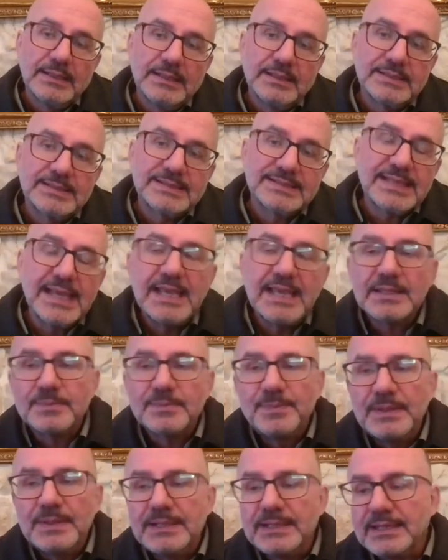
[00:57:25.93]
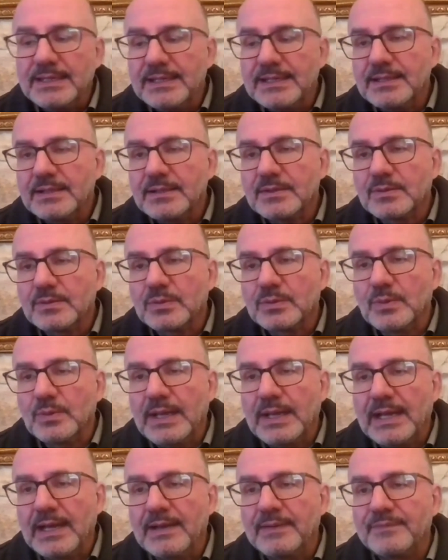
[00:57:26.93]
State building to
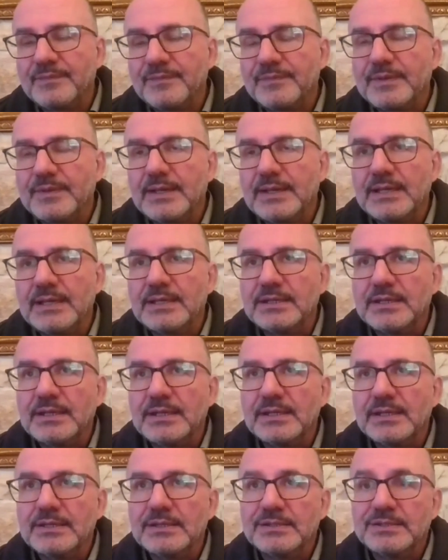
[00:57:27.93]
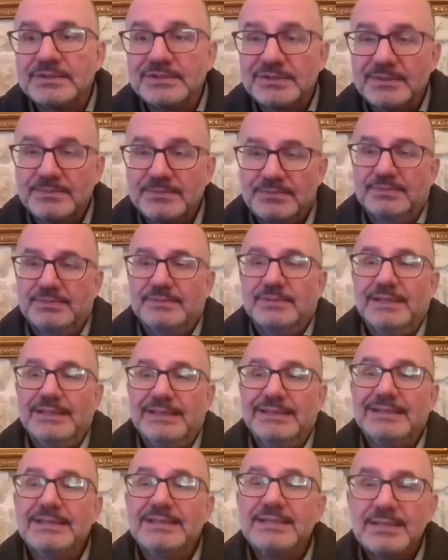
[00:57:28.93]
have a
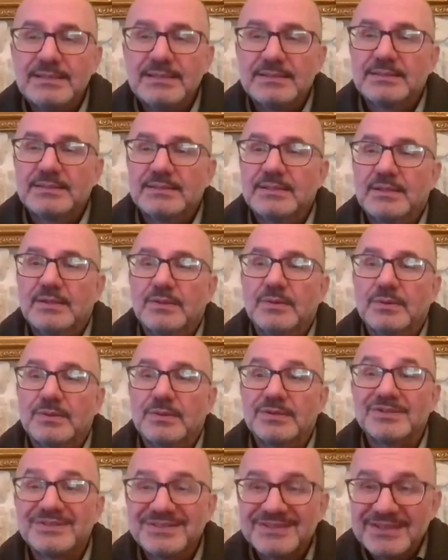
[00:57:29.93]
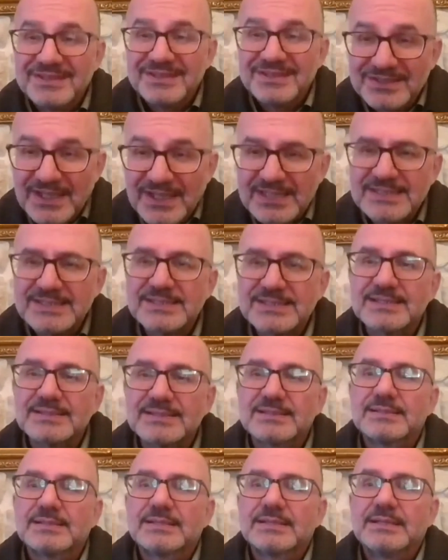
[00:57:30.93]
real or just
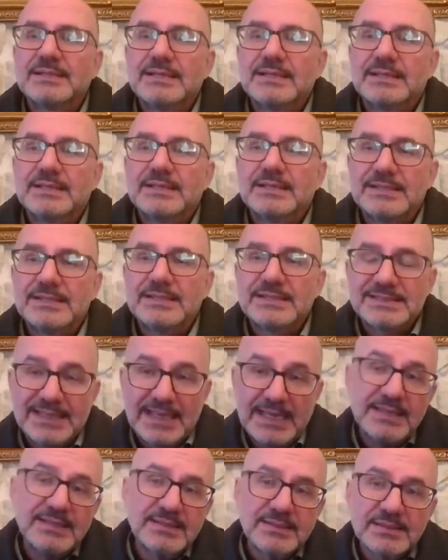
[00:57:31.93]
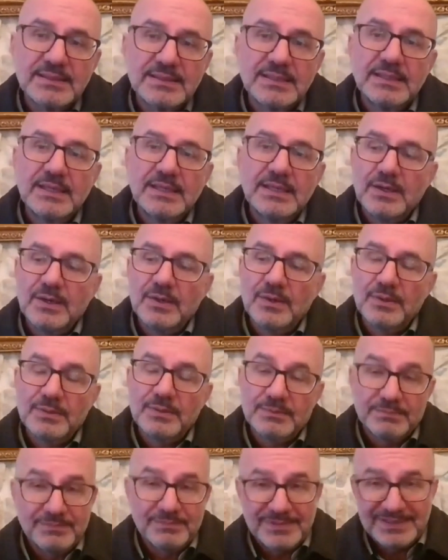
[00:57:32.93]
state,
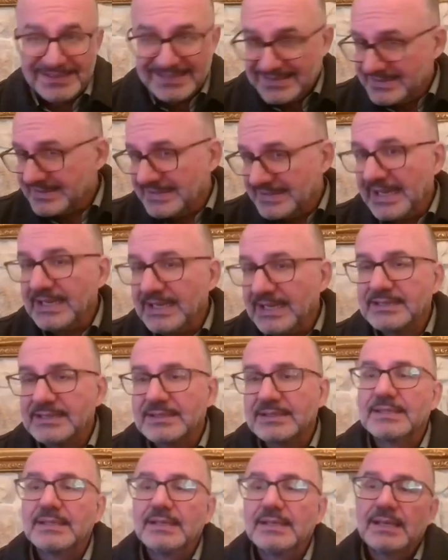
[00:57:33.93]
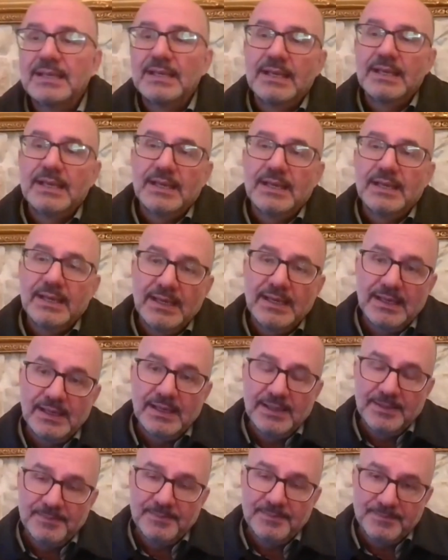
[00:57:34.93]
or state
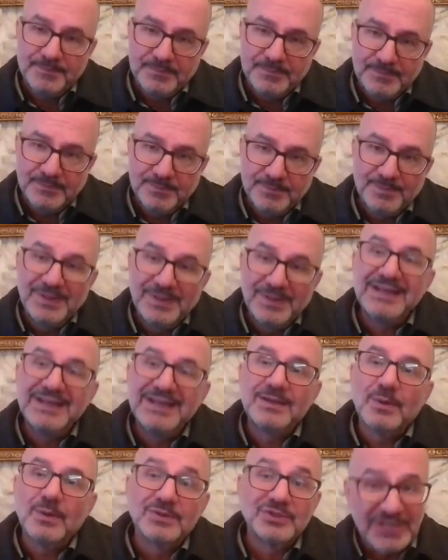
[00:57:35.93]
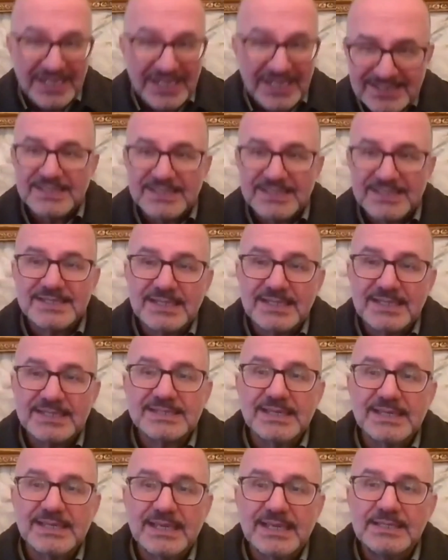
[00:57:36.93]
built on justice, let's
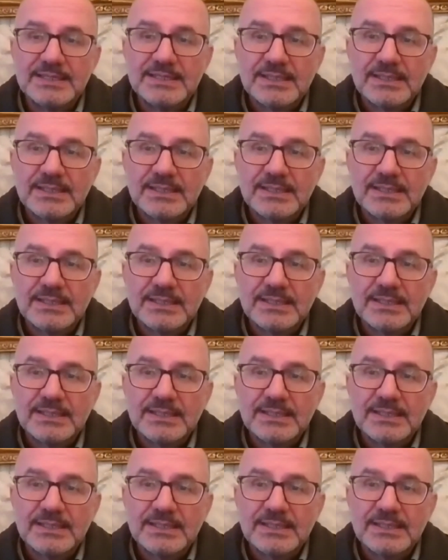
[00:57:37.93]
say.